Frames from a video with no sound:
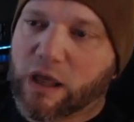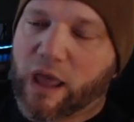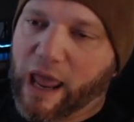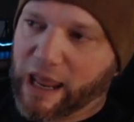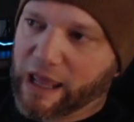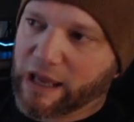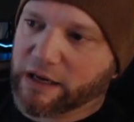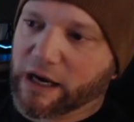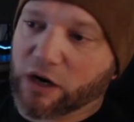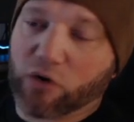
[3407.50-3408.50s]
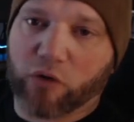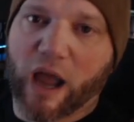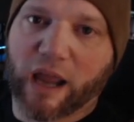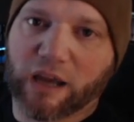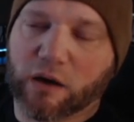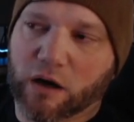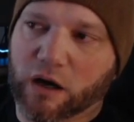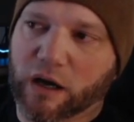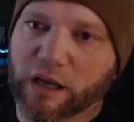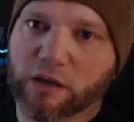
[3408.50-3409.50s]
and grind
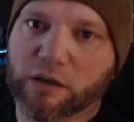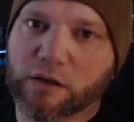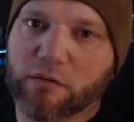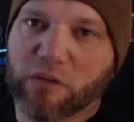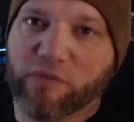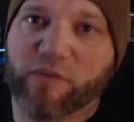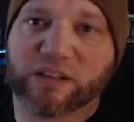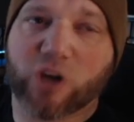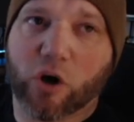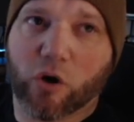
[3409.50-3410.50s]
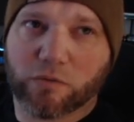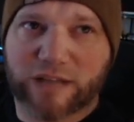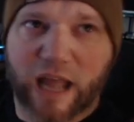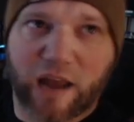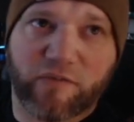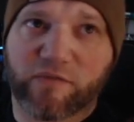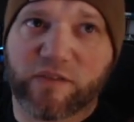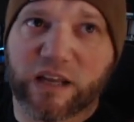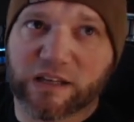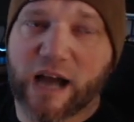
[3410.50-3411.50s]
on Mephisto 10,
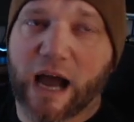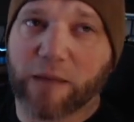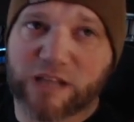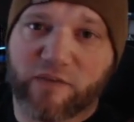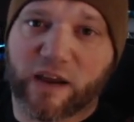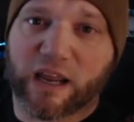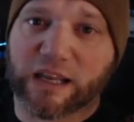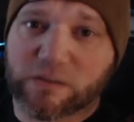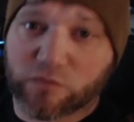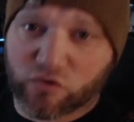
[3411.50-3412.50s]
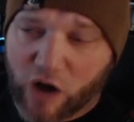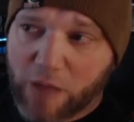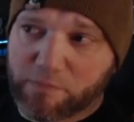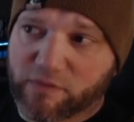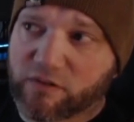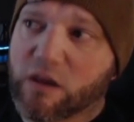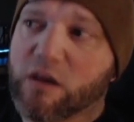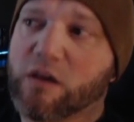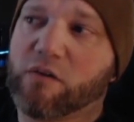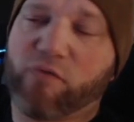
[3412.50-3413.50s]
15 times, see if I can get some drops
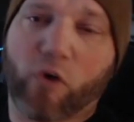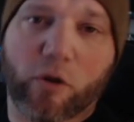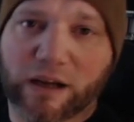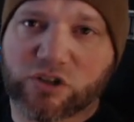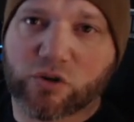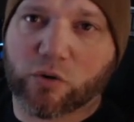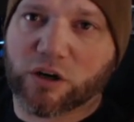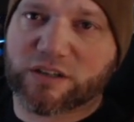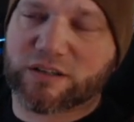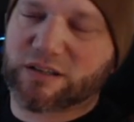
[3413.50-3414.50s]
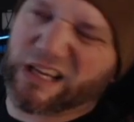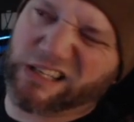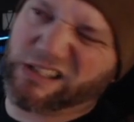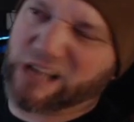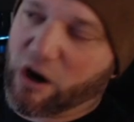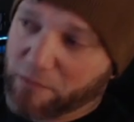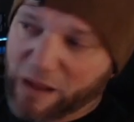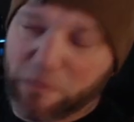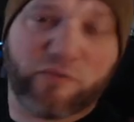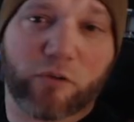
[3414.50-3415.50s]
for my source, and or
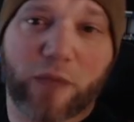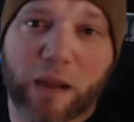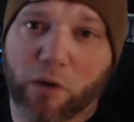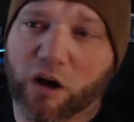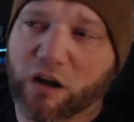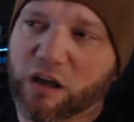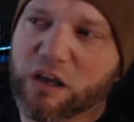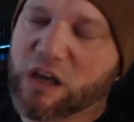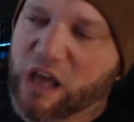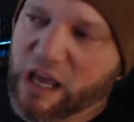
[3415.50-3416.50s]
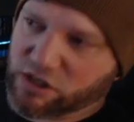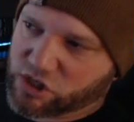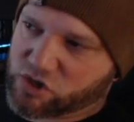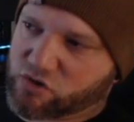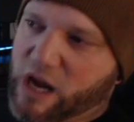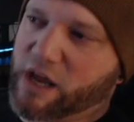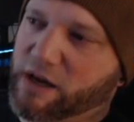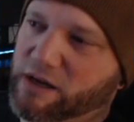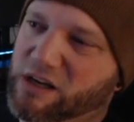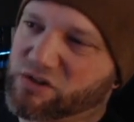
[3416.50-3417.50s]
maybe for my merc, and just try to
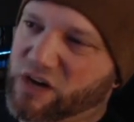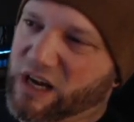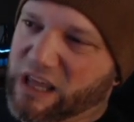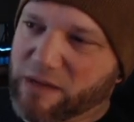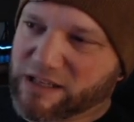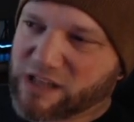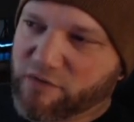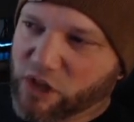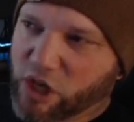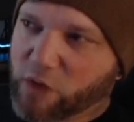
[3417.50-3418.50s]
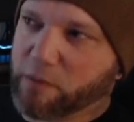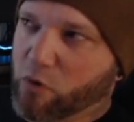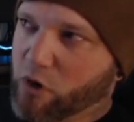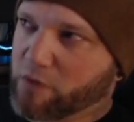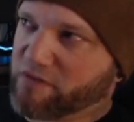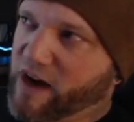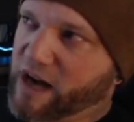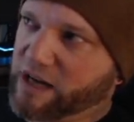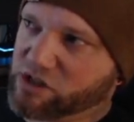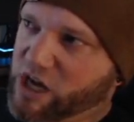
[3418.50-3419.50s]
give myself a little bit more of a
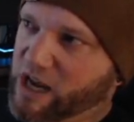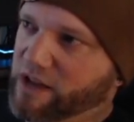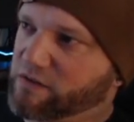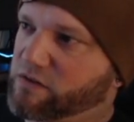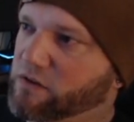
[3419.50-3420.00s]
fighting chance